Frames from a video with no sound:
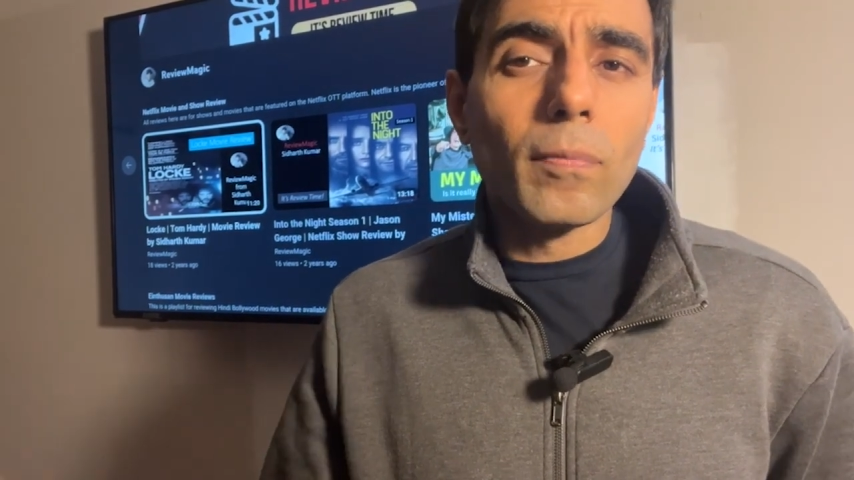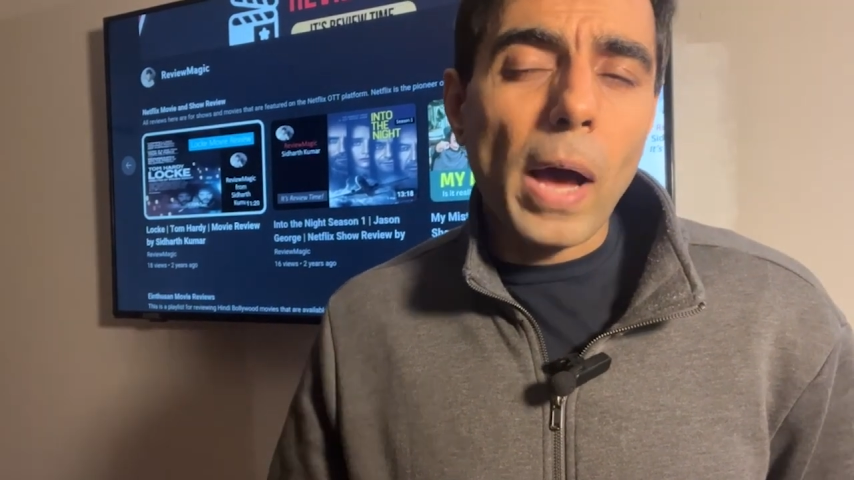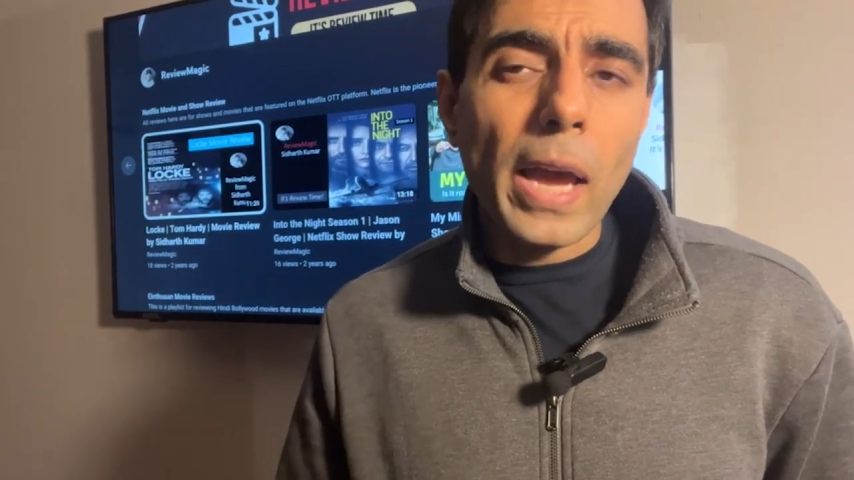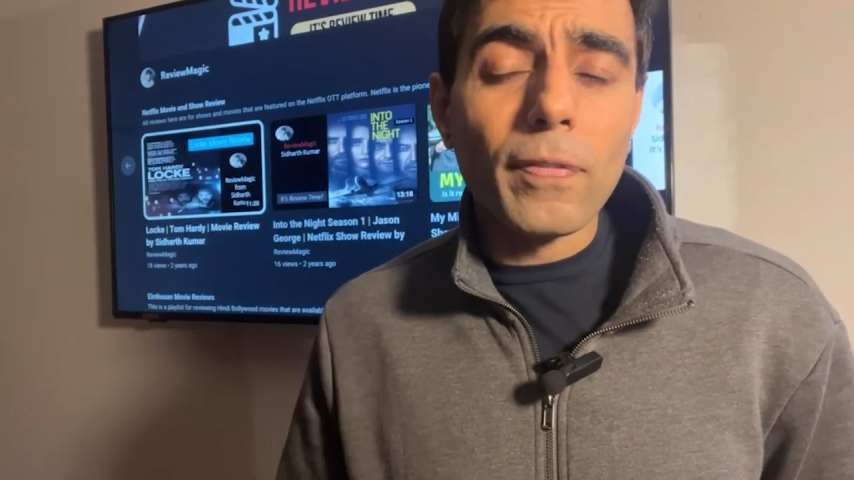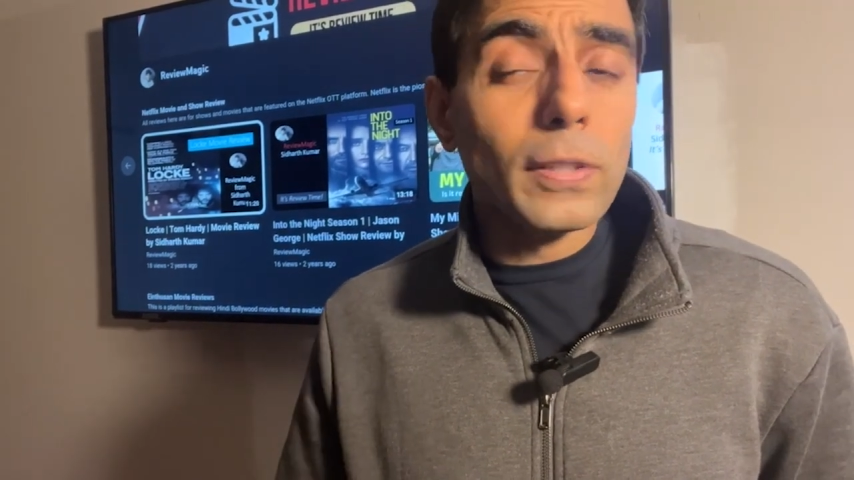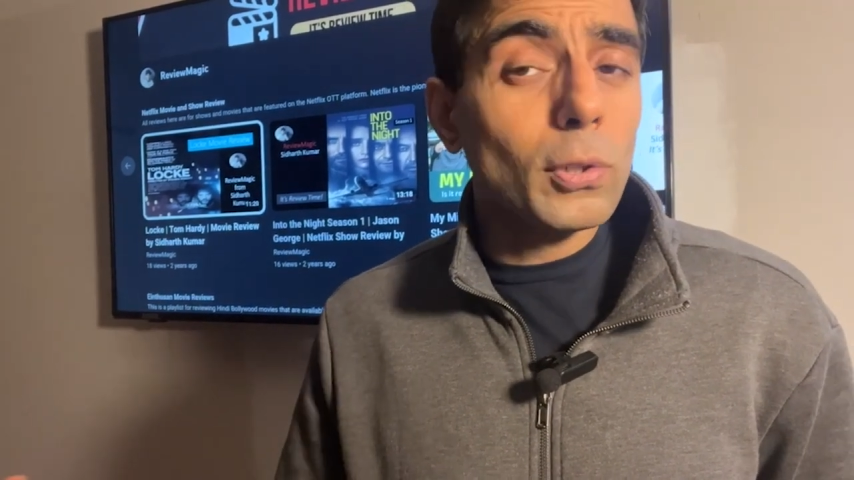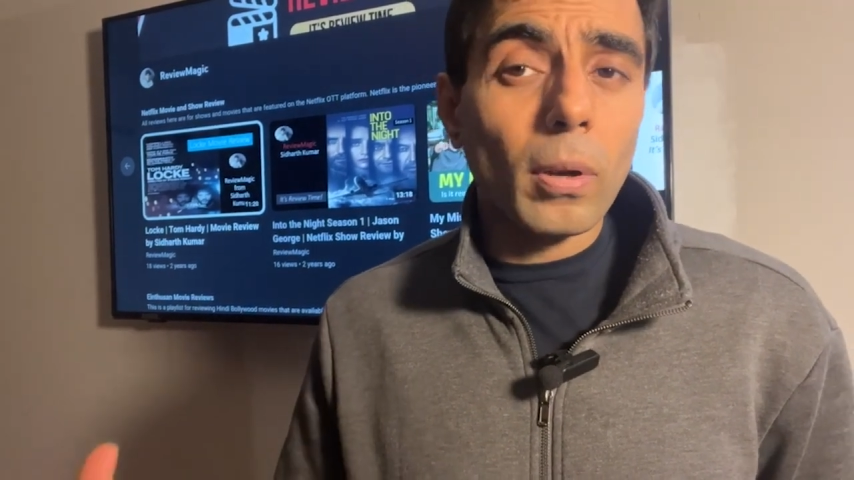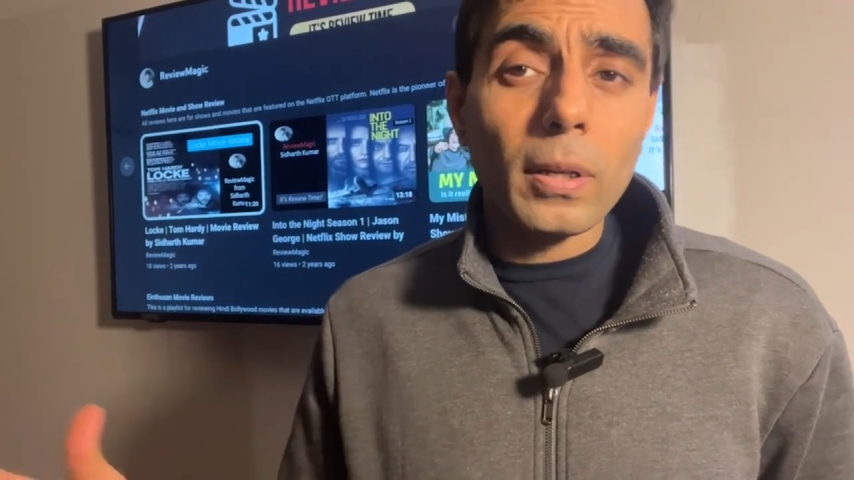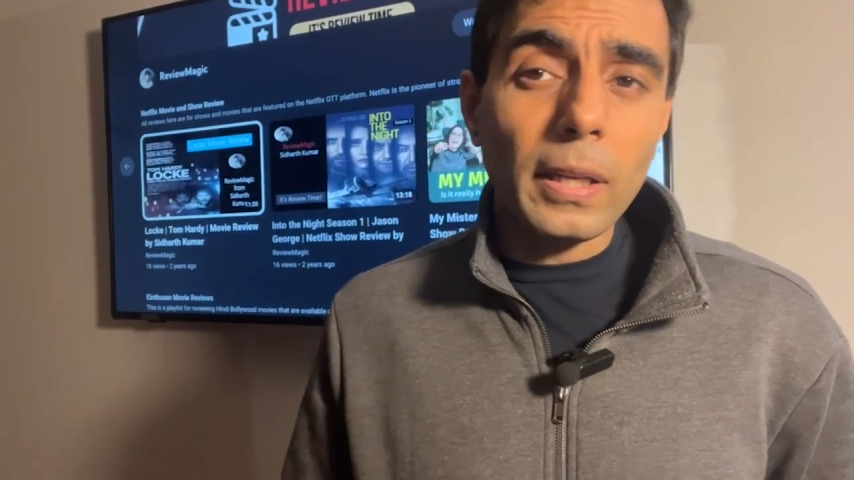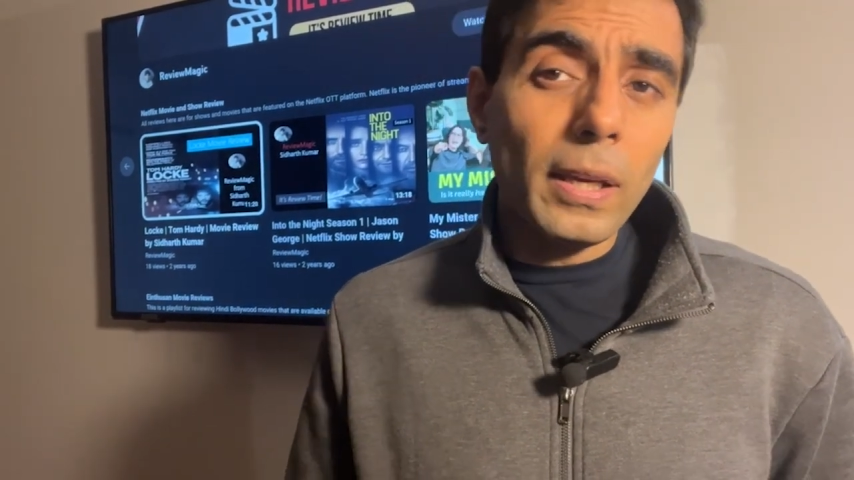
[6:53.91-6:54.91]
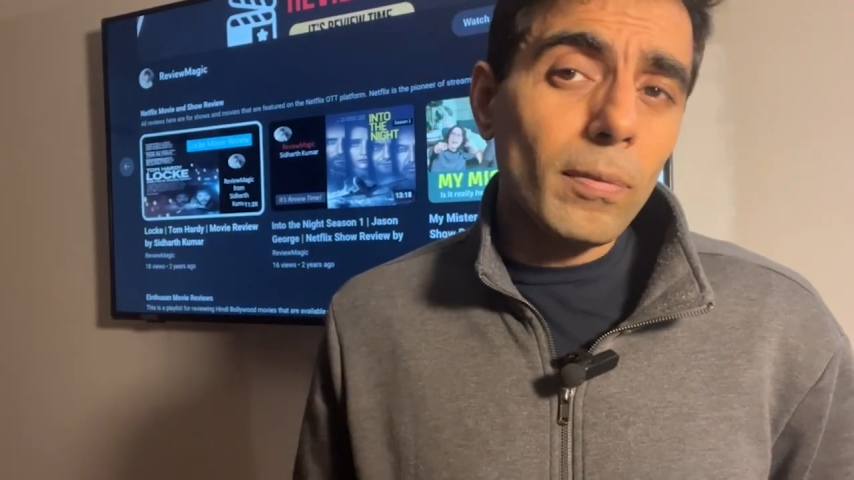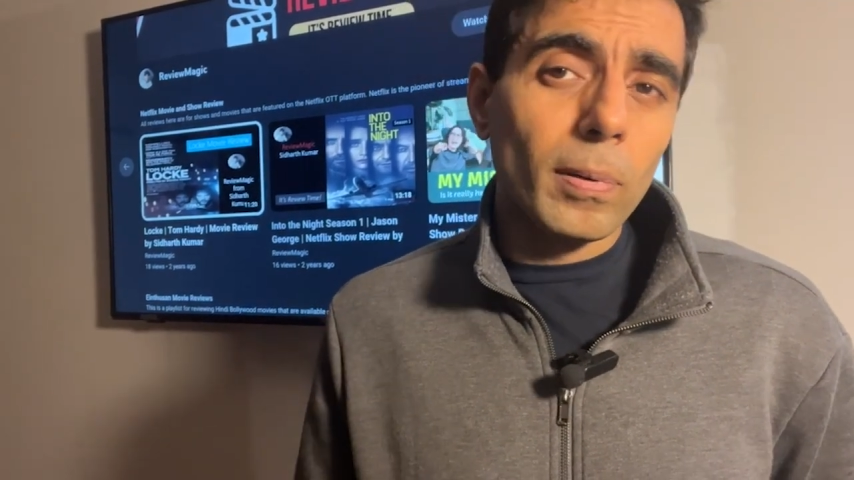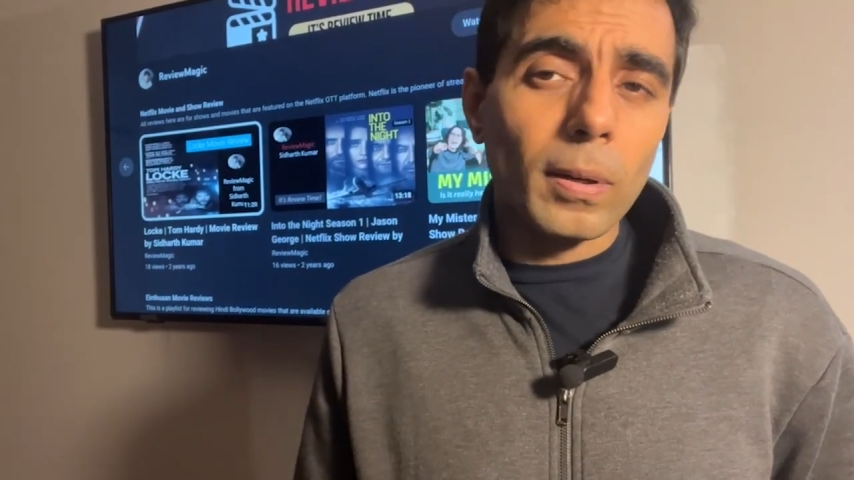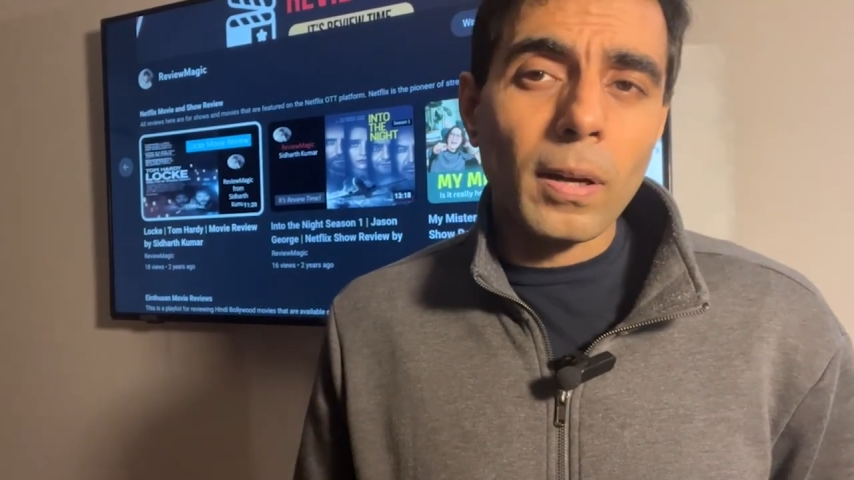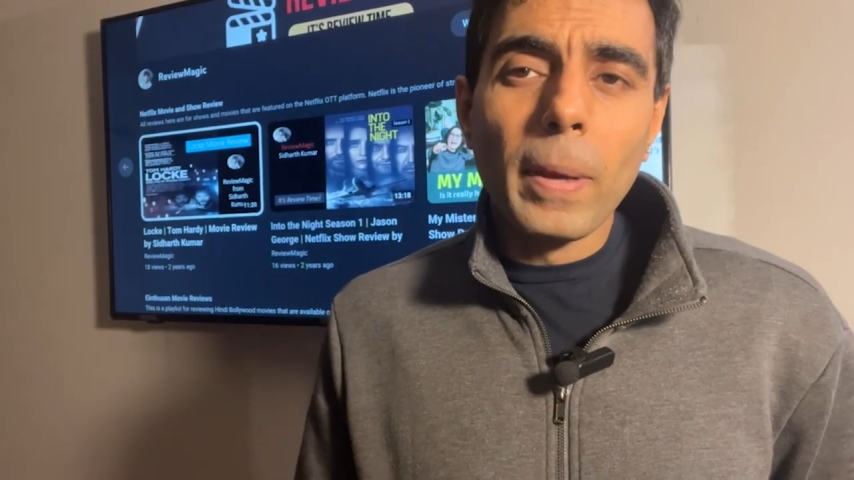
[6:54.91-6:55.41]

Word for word: wife is going to leave her